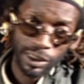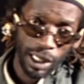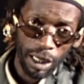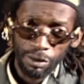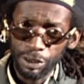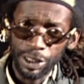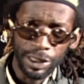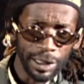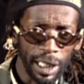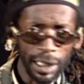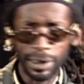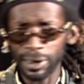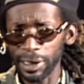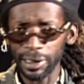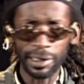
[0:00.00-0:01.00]
are easier
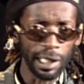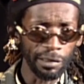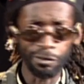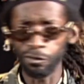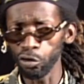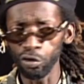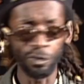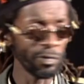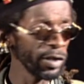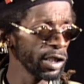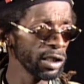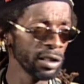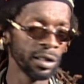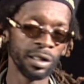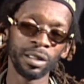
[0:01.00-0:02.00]
said than
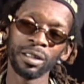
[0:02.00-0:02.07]
fulfilled.